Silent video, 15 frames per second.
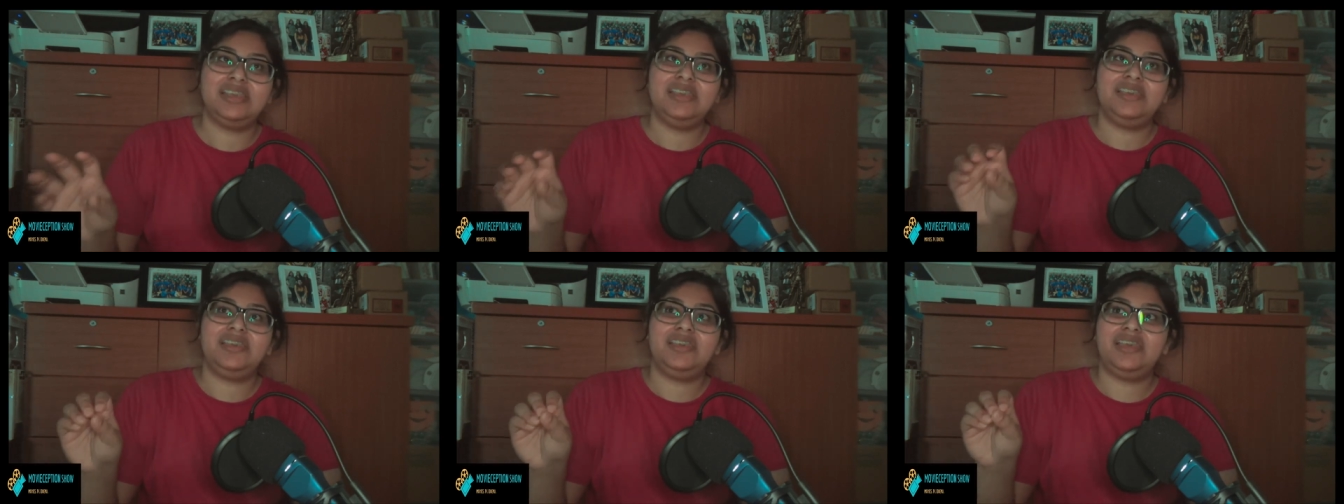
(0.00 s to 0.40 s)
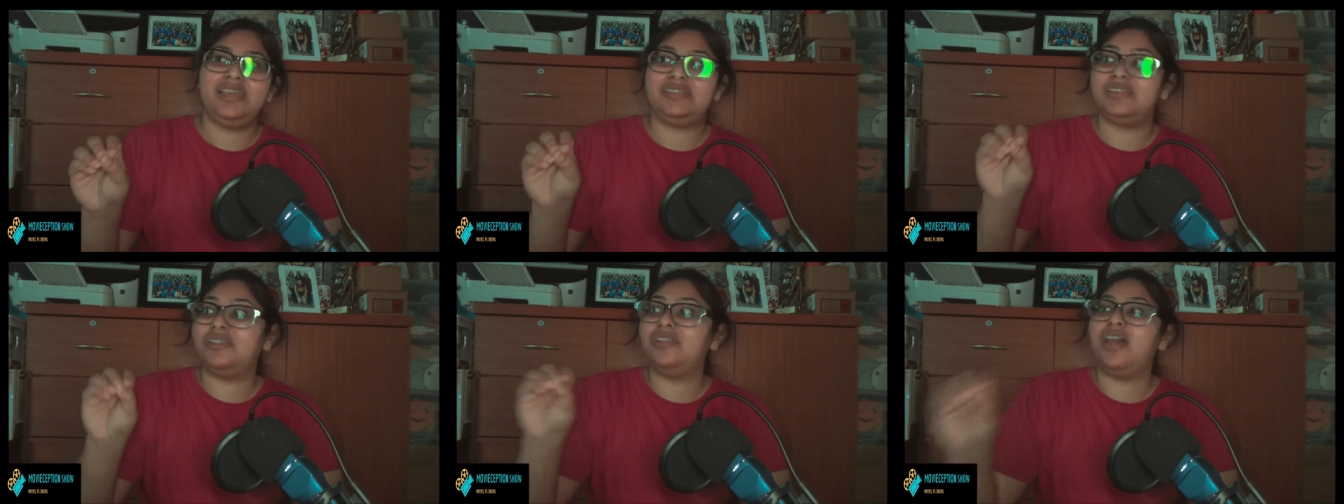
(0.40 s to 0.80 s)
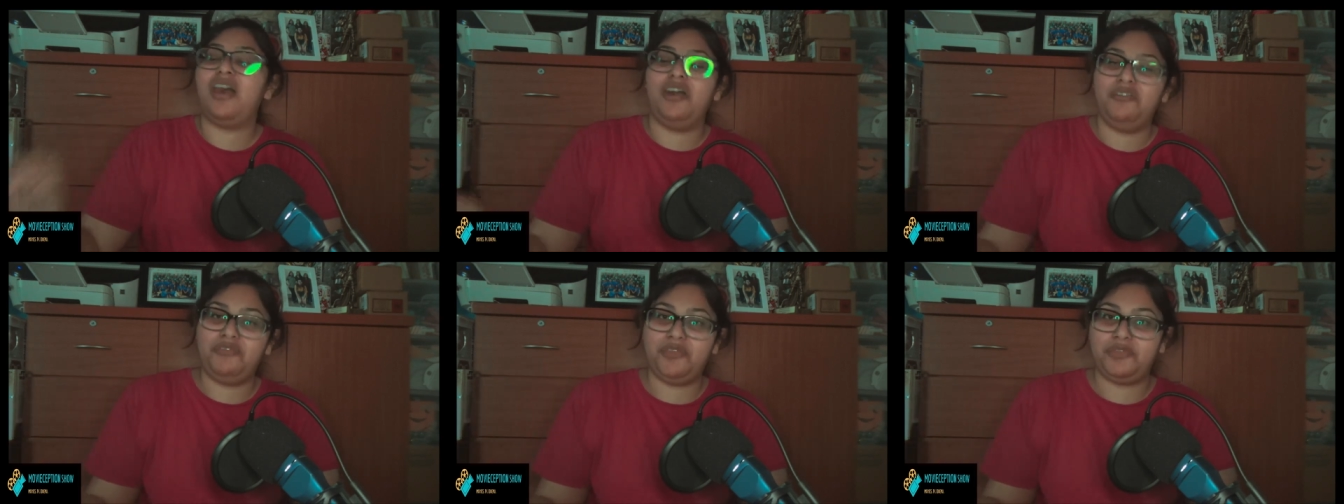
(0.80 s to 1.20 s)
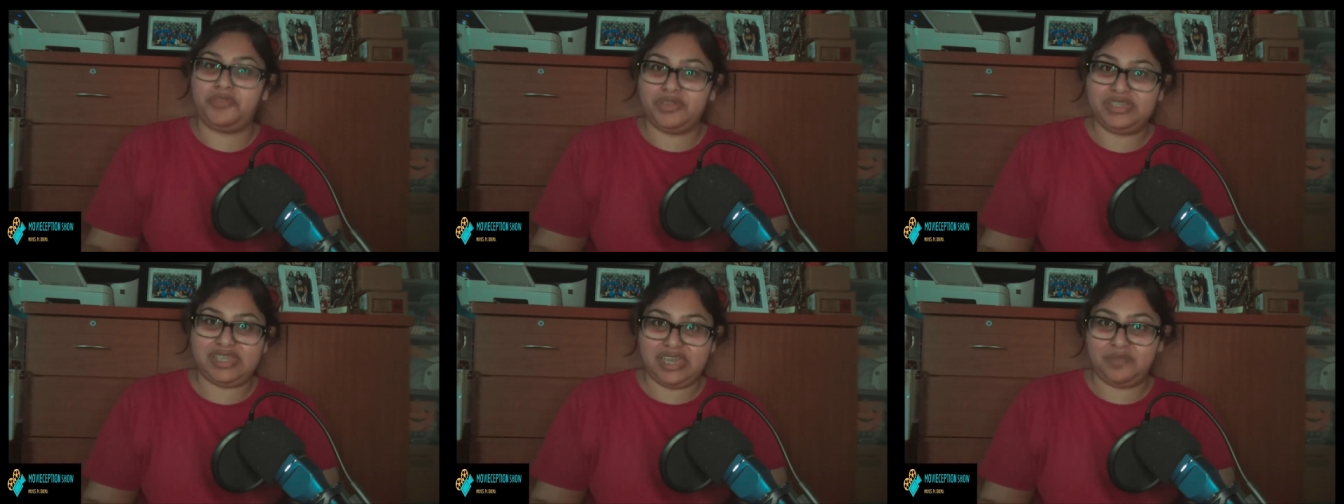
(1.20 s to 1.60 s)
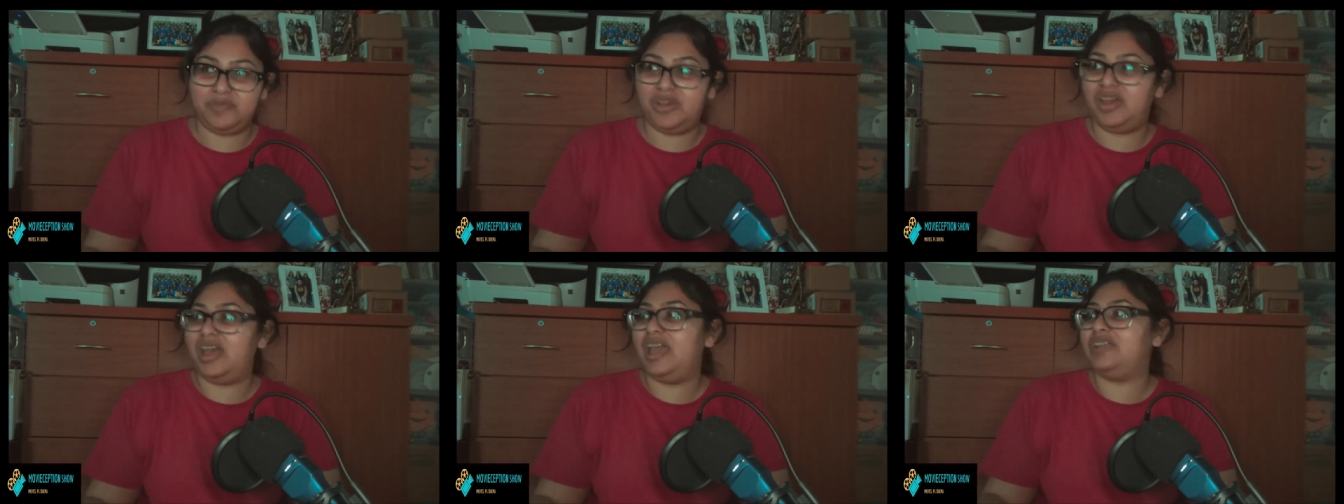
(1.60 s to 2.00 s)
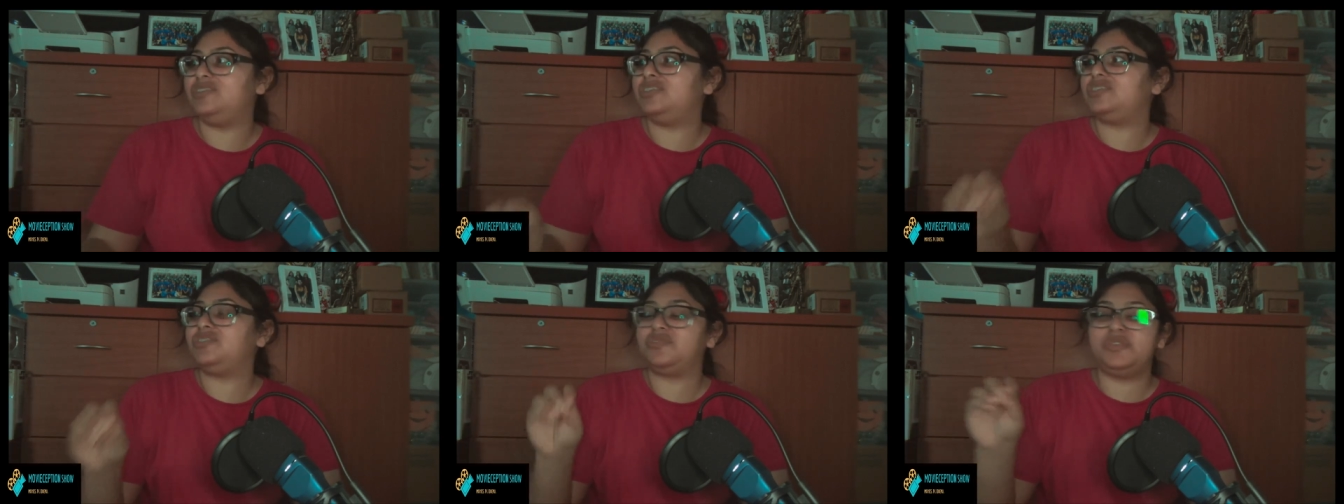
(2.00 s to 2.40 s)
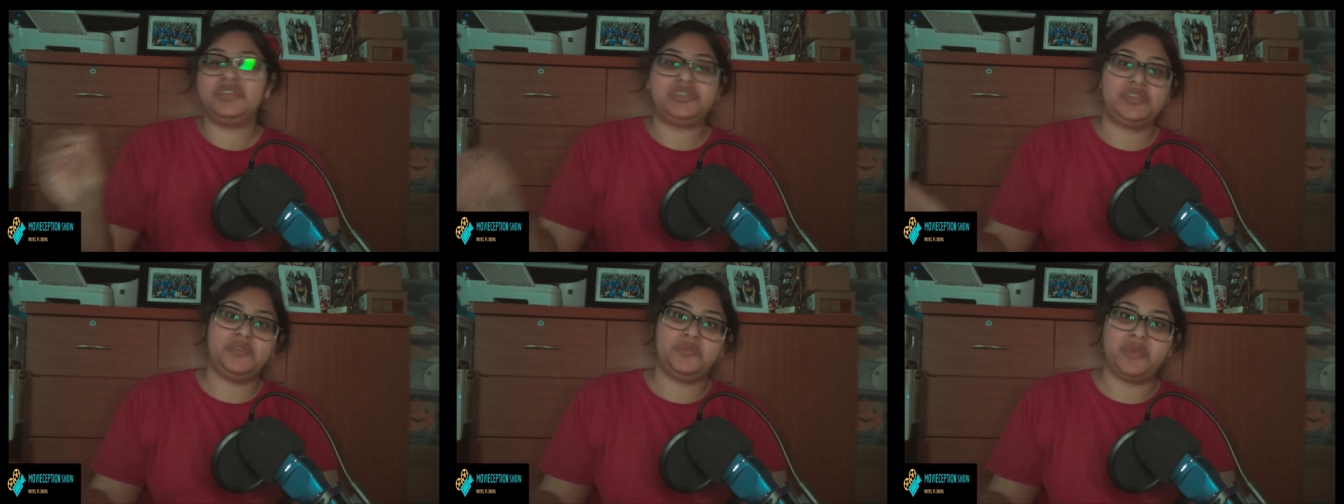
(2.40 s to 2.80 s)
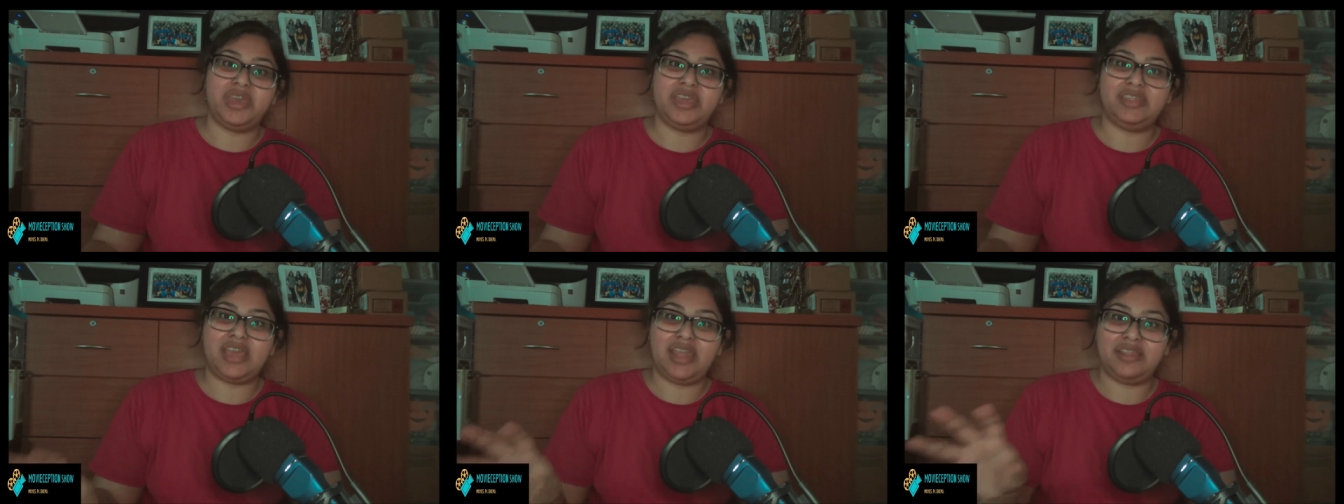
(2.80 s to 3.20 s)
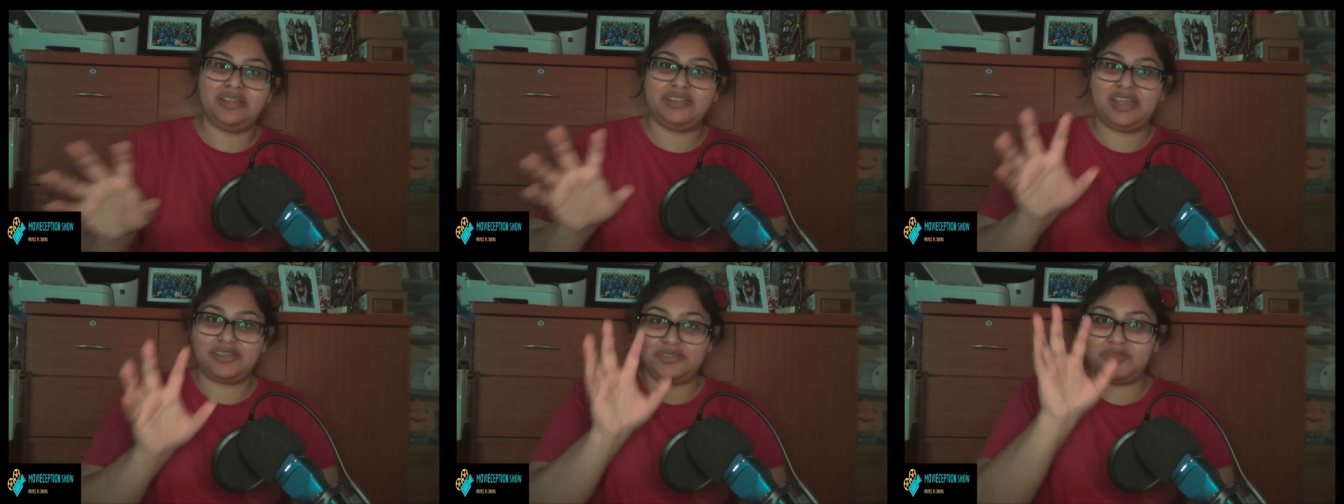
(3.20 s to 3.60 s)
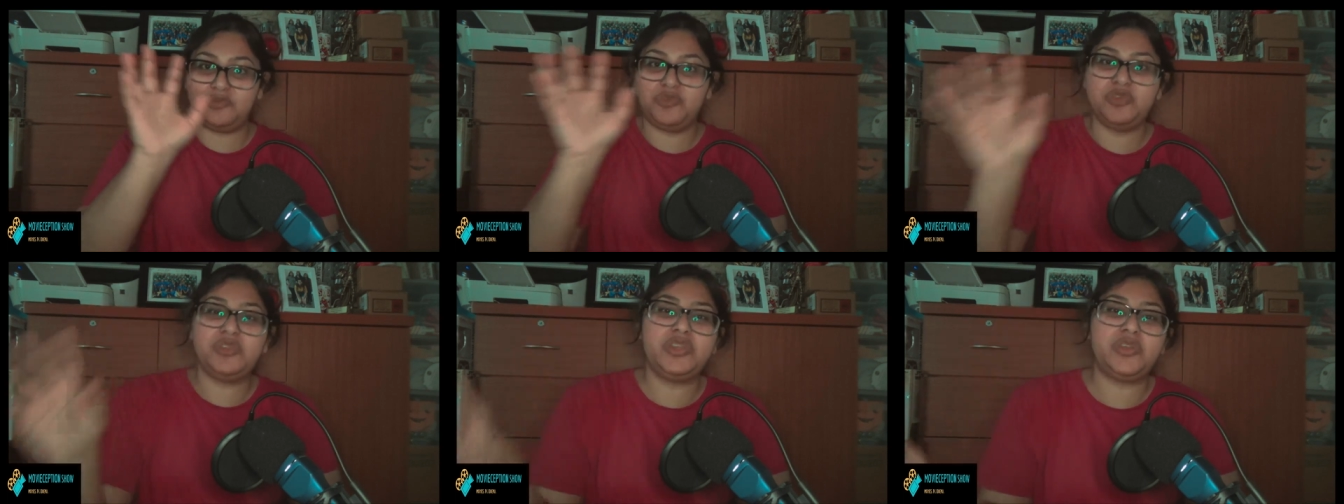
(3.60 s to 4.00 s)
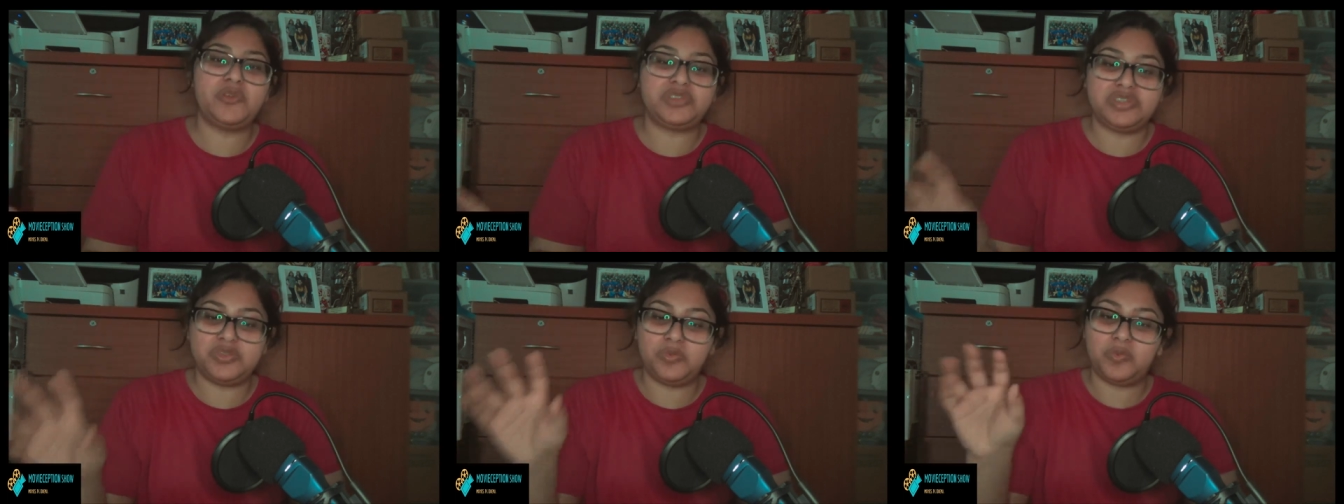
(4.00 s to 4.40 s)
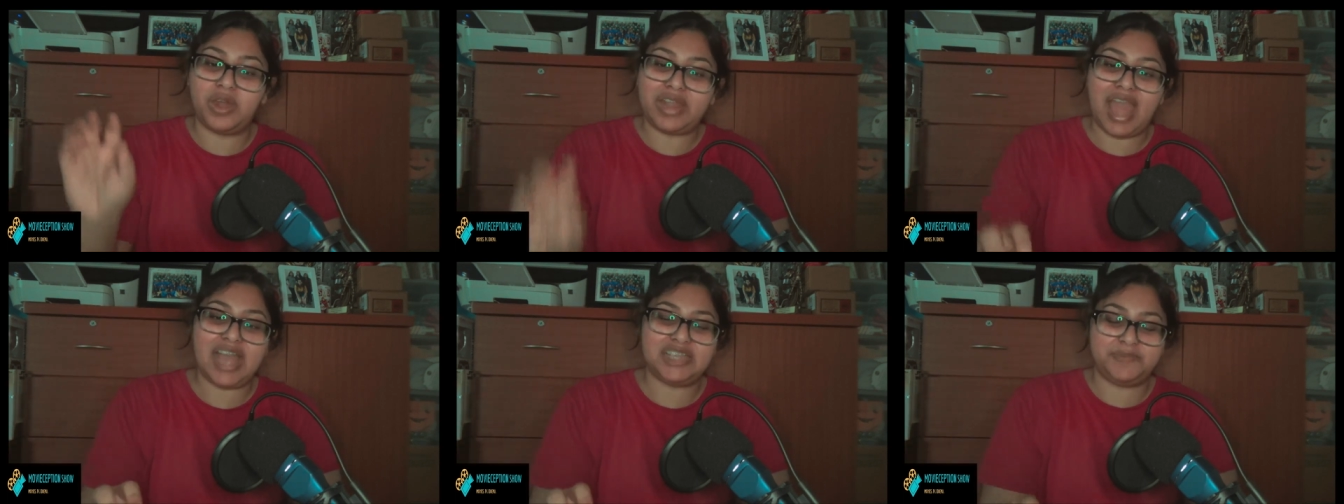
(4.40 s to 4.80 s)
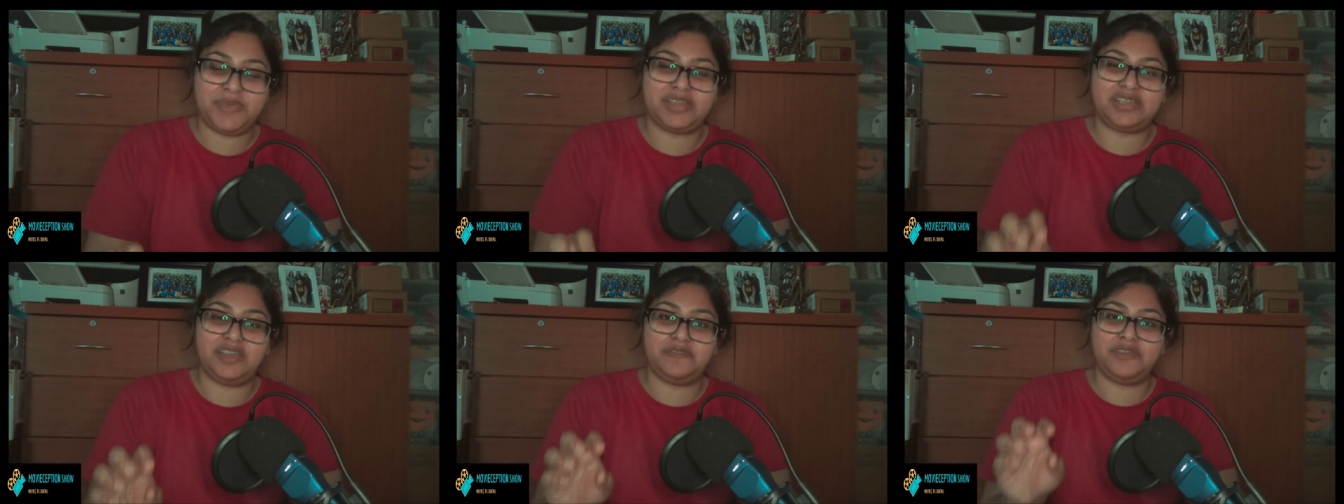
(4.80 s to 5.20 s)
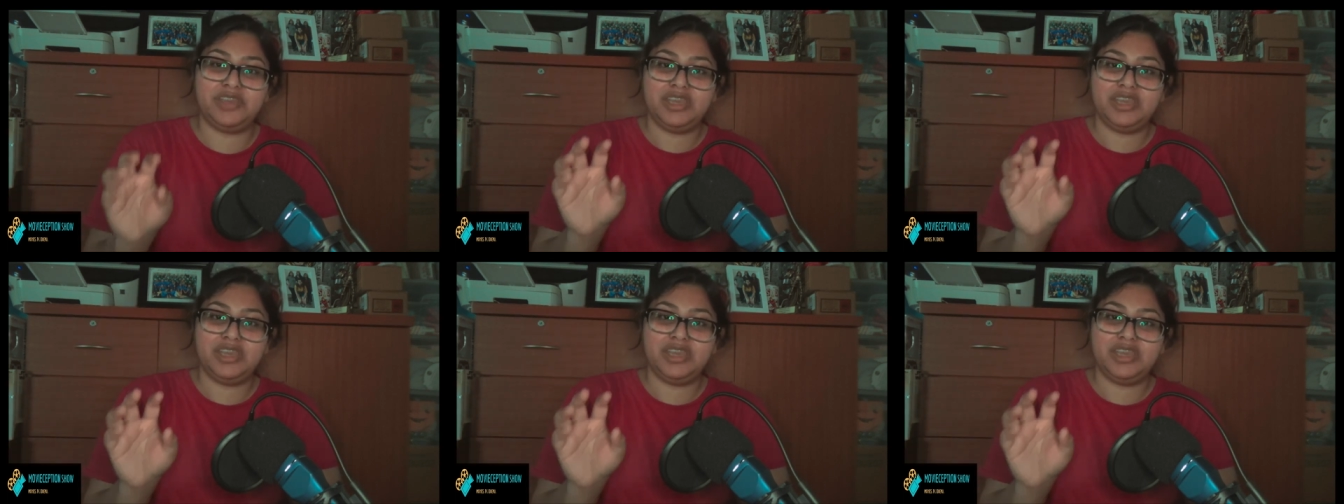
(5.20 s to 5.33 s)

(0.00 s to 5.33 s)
his love for cinema and just doing so in a way that, that really goes into one aspect of,